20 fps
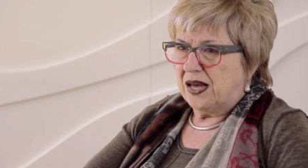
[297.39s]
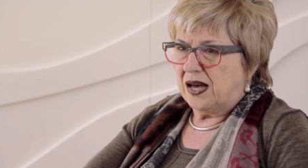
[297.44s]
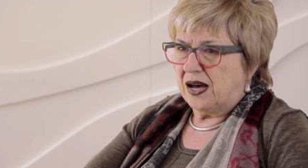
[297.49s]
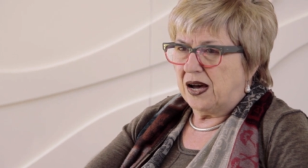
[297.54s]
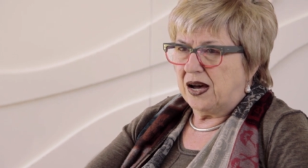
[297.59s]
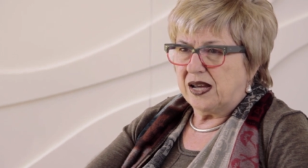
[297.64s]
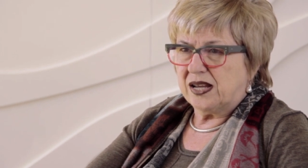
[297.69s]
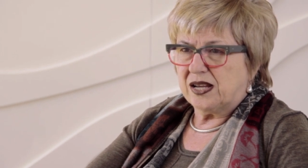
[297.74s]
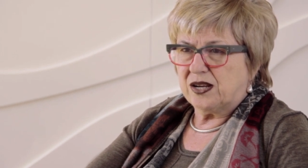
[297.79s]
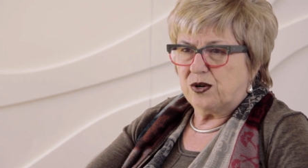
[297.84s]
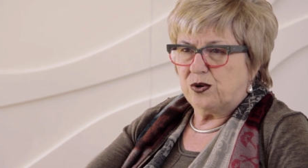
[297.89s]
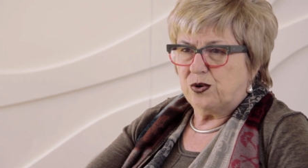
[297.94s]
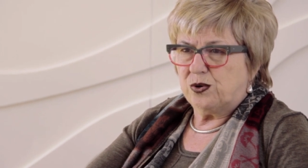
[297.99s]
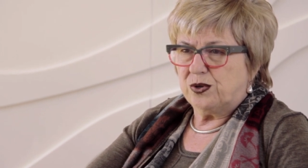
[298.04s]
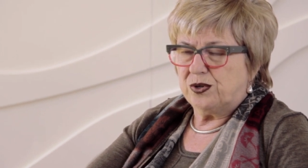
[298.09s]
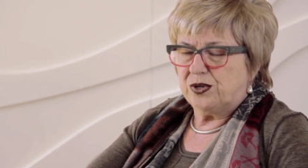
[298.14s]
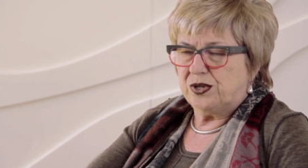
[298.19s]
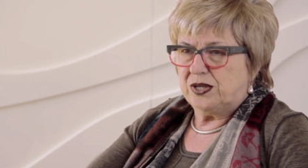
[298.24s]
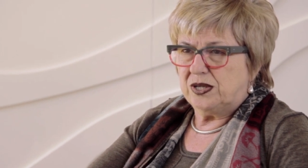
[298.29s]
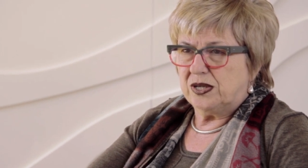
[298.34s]
I
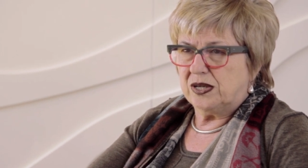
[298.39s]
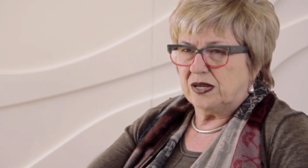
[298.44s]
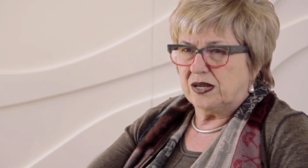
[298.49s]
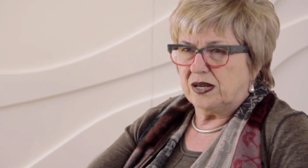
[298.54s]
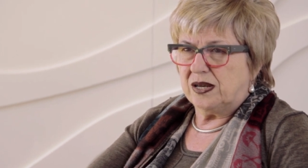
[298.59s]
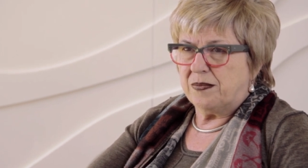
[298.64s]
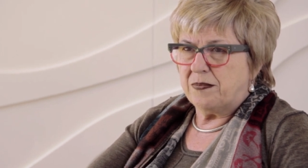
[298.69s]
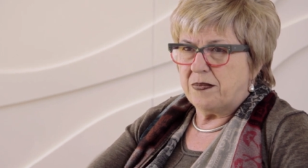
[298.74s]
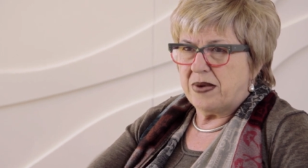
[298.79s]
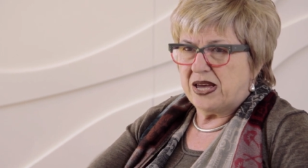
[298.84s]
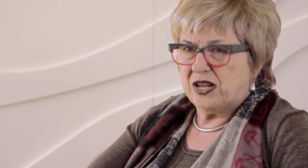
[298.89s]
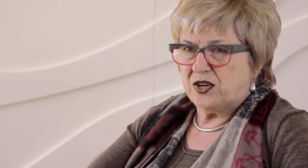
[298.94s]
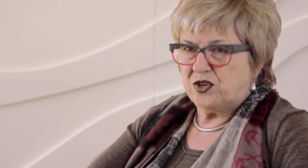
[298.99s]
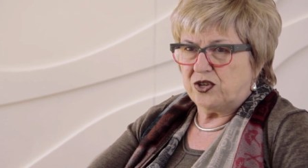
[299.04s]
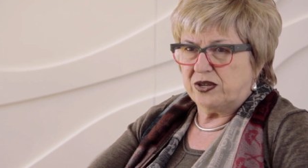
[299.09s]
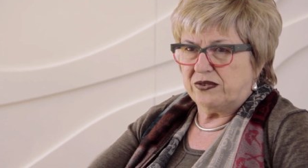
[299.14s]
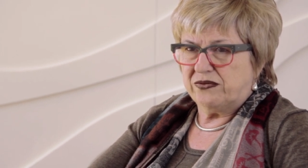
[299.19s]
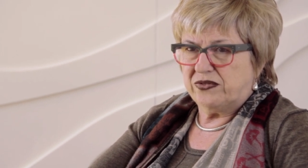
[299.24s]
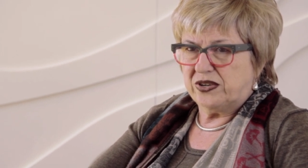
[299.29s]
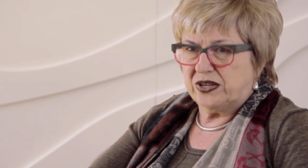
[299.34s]
could
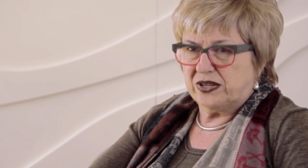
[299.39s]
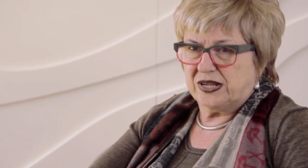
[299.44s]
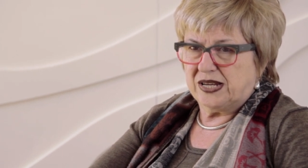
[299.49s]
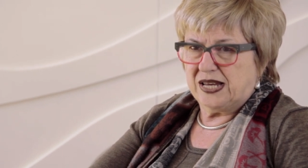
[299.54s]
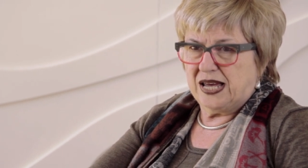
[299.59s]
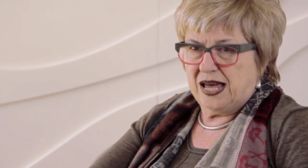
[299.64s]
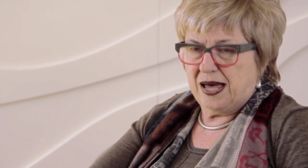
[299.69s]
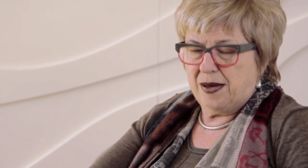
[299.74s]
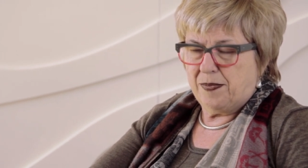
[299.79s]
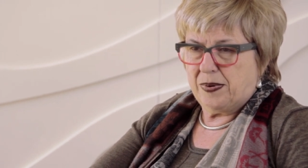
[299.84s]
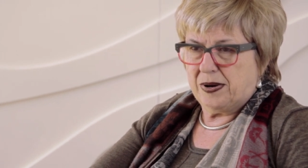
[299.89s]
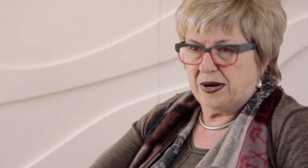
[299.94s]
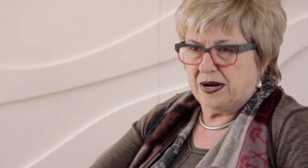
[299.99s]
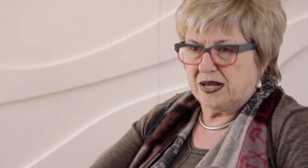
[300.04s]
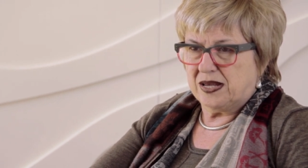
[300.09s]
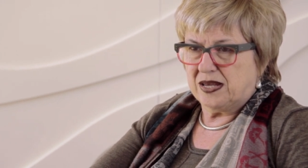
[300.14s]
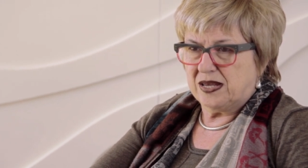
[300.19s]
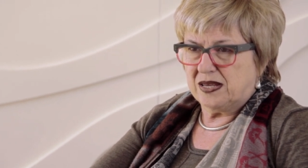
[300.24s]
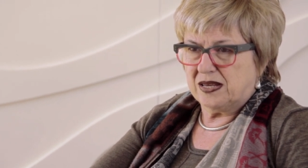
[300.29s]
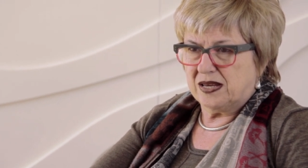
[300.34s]
imagine very
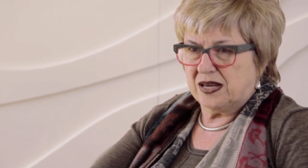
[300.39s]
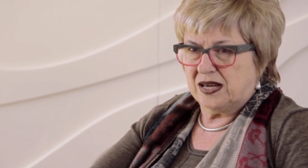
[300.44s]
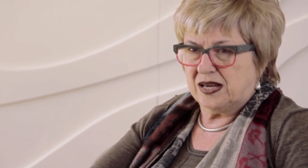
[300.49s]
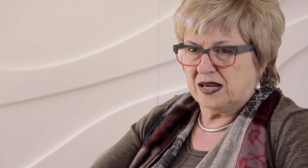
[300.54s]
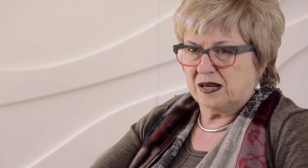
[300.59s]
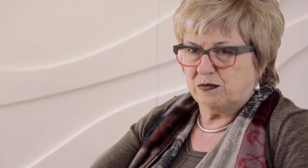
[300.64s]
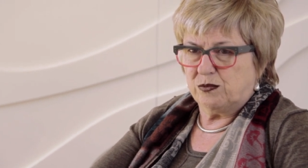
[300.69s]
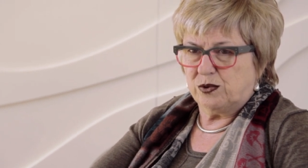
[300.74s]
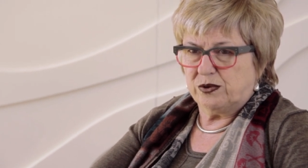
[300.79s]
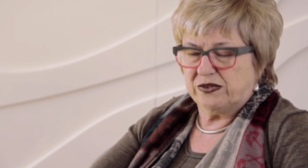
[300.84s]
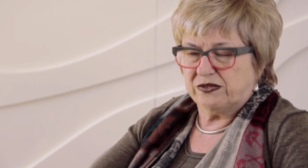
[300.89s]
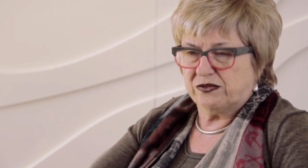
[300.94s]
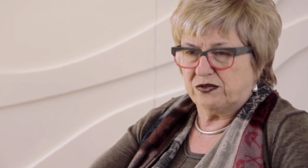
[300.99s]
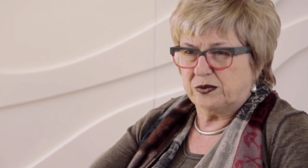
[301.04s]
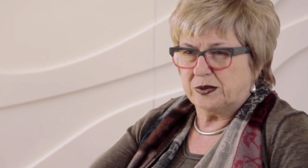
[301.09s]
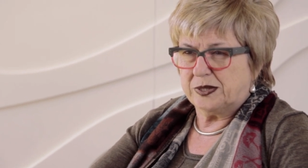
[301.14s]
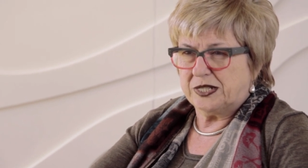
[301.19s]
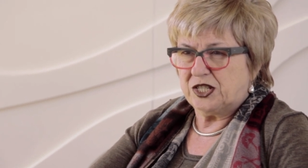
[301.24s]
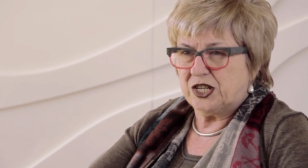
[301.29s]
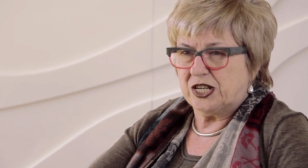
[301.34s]
happily uh, moving
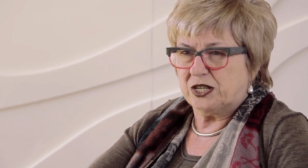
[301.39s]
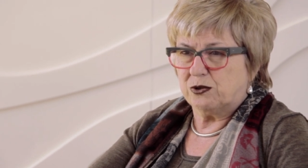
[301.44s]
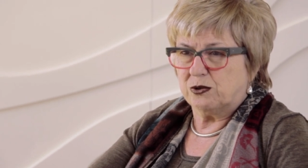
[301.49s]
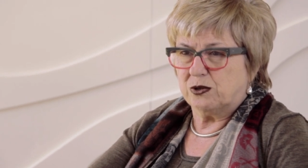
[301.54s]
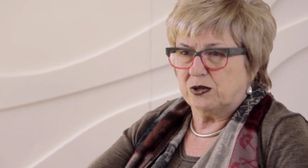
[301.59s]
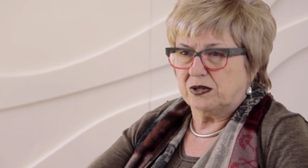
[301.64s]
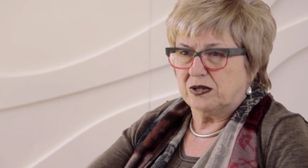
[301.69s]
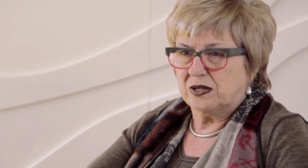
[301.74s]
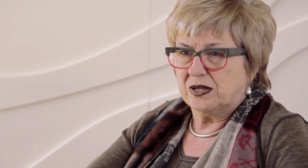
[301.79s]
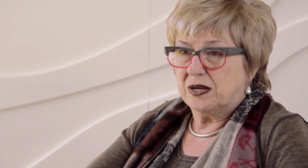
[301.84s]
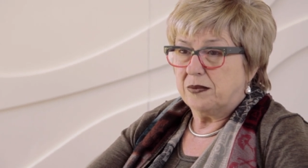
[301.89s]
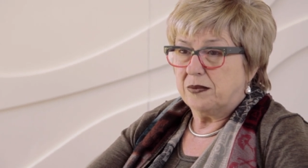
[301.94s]
from a general